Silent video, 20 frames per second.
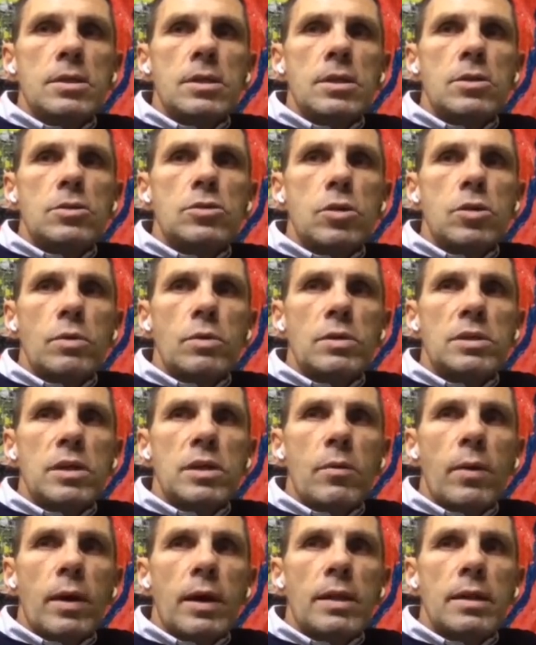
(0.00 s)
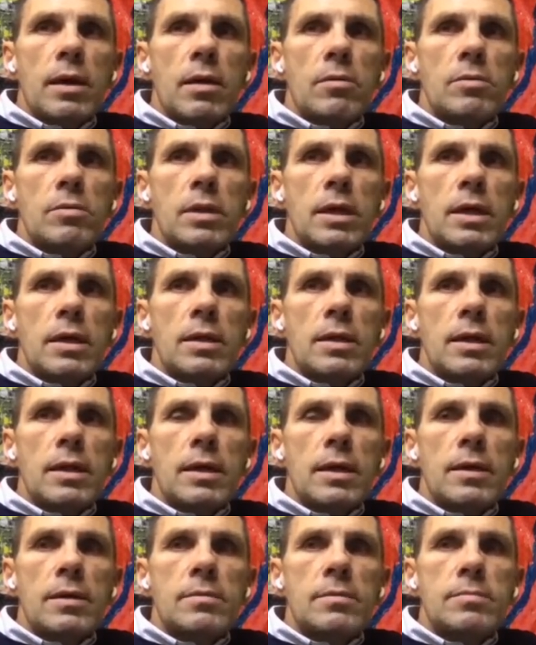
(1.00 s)
is always someone down there
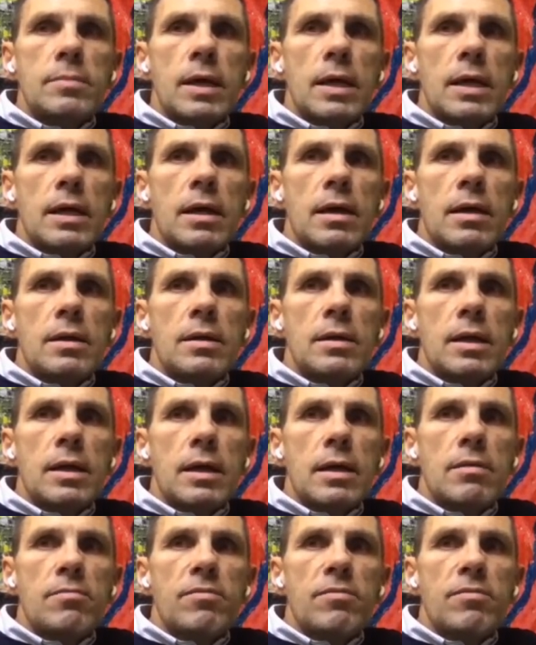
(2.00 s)
that I can